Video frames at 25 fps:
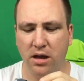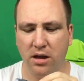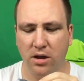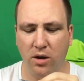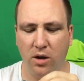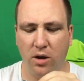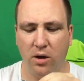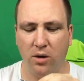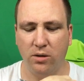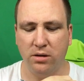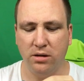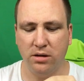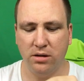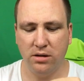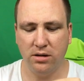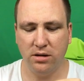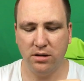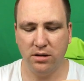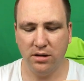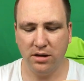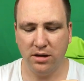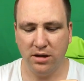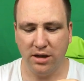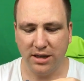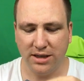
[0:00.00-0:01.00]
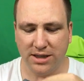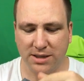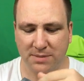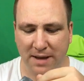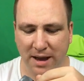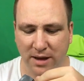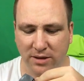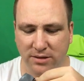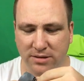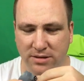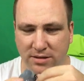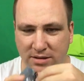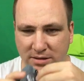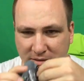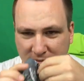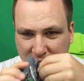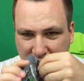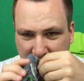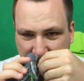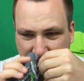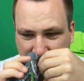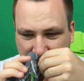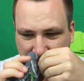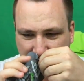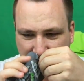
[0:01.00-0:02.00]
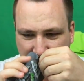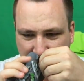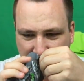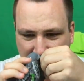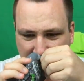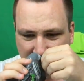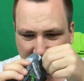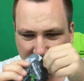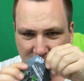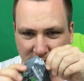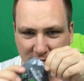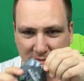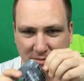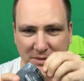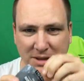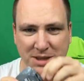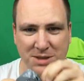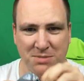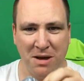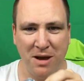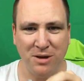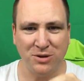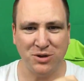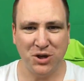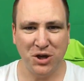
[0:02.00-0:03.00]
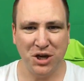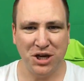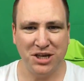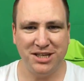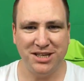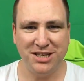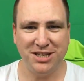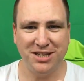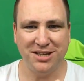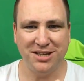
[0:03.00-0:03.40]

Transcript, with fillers: oh, it smells. Smells good.